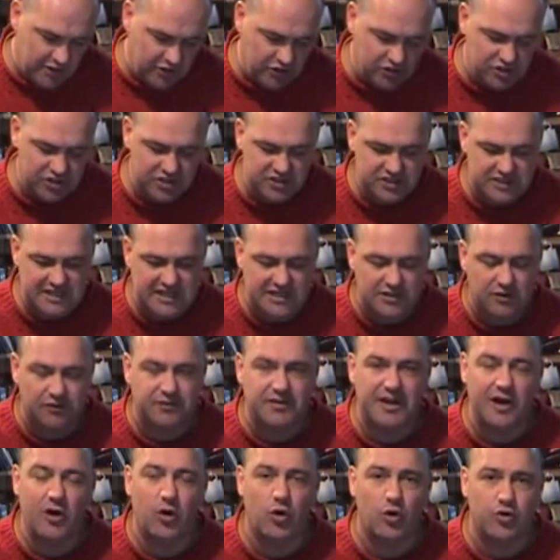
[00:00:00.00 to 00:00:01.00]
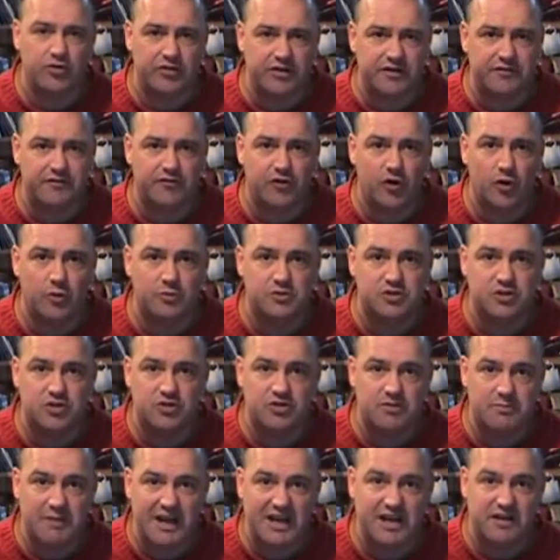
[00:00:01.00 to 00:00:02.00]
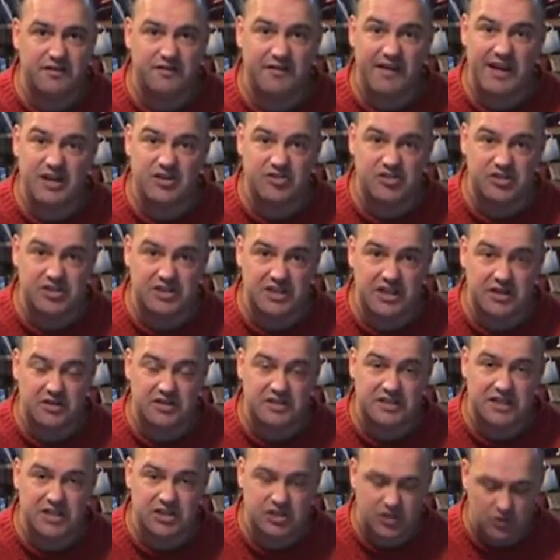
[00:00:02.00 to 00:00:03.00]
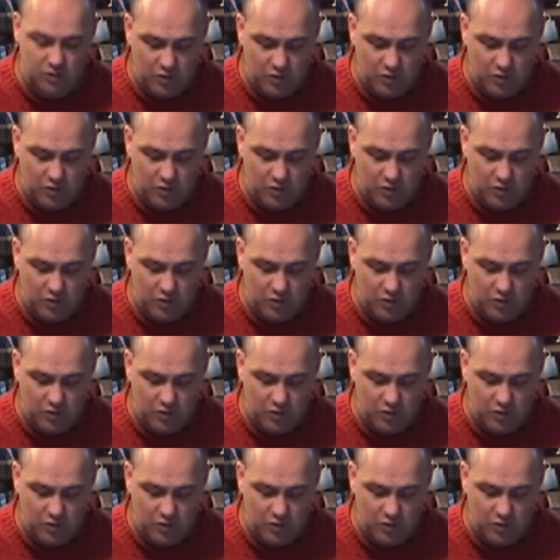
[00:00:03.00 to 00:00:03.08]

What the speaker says: You just send off that ordering form to the manufacturers and they'll send